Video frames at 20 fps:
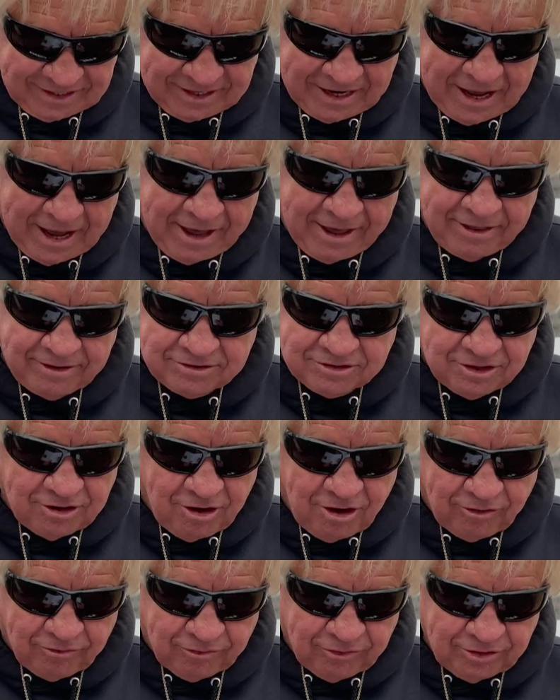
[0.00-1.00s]
Tithes and
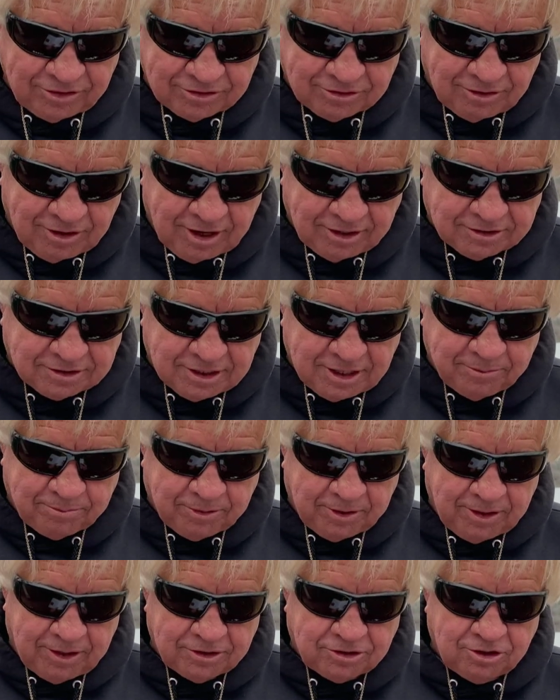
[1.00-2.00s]
offerings are not
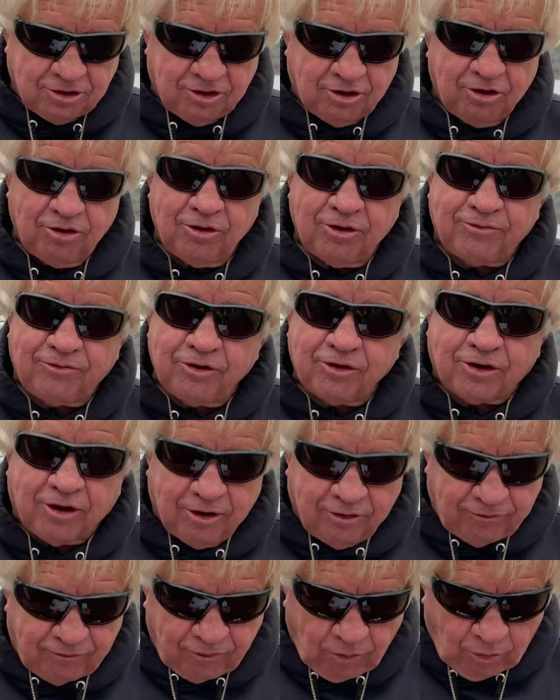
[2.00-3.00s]
something that you do if you
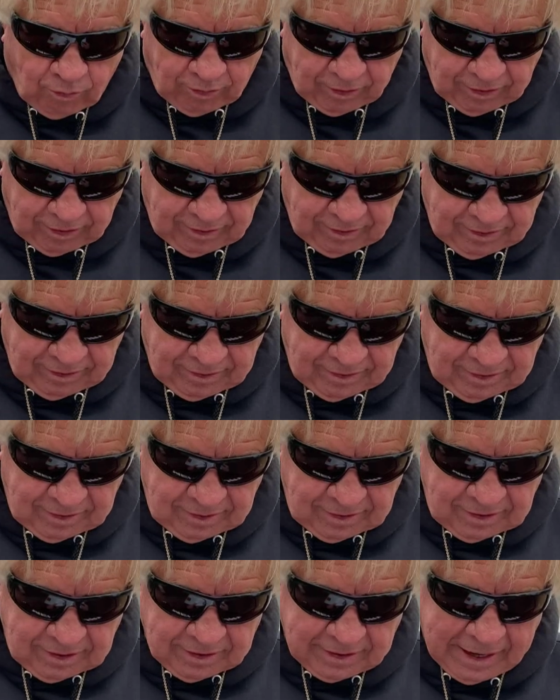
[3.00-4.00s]
can afford it.
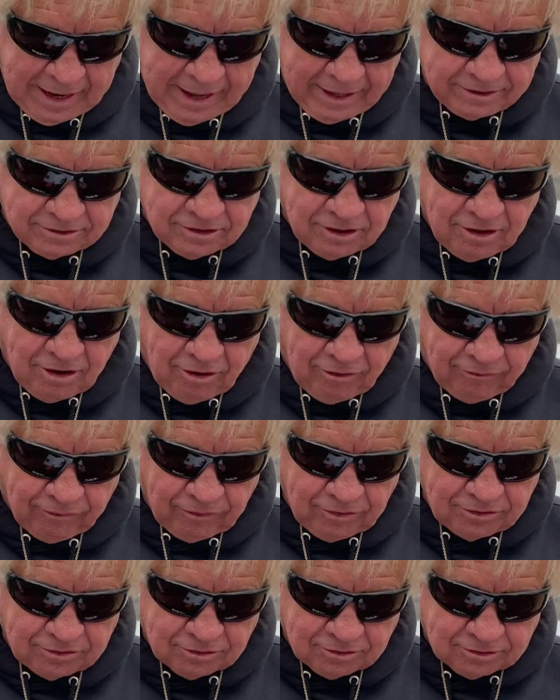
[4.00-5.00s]
Tithes and
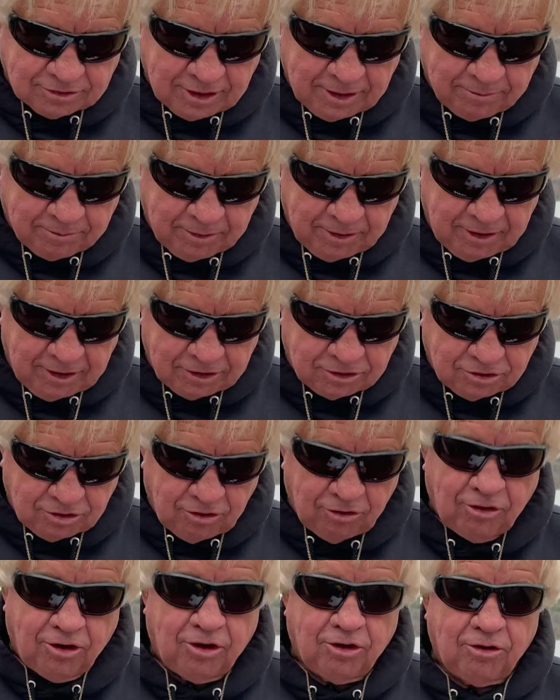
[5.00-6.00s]
offerings are something that
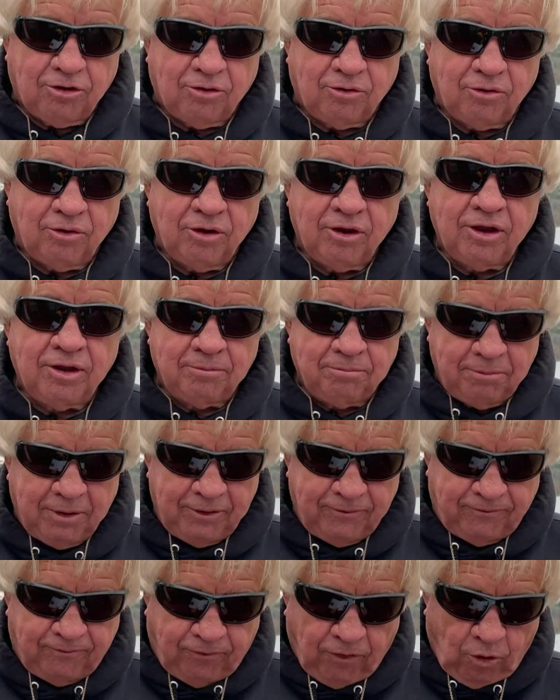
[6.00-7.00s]
you do
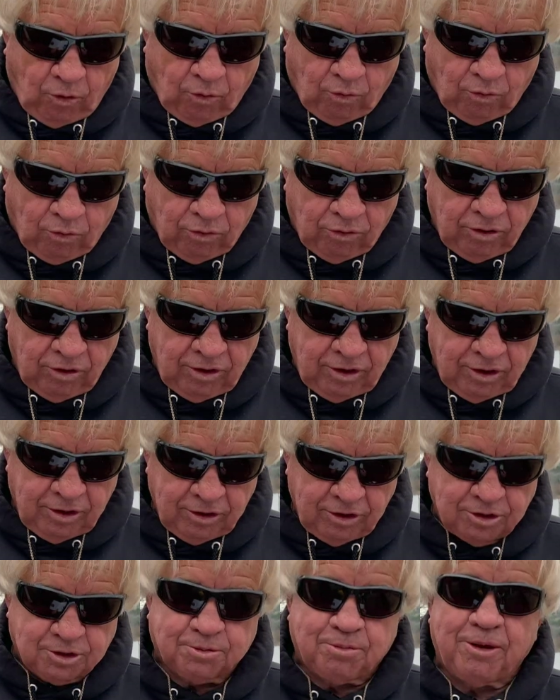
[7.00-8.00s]
before
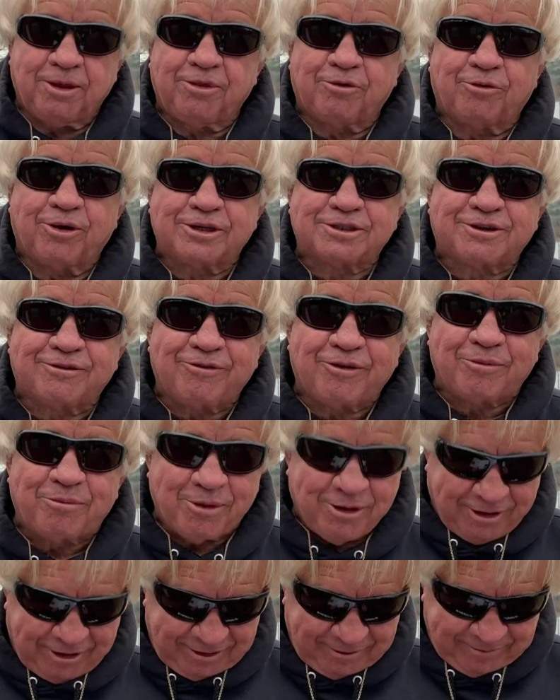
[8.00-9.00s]
you spend the rest of your
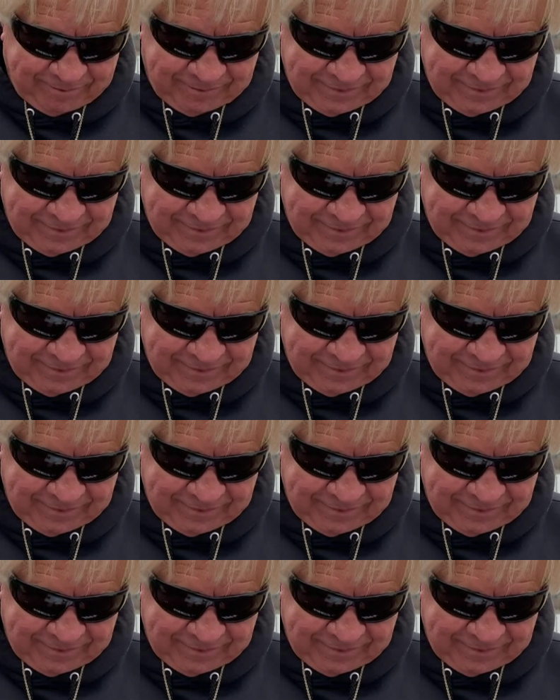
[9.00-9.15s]
money.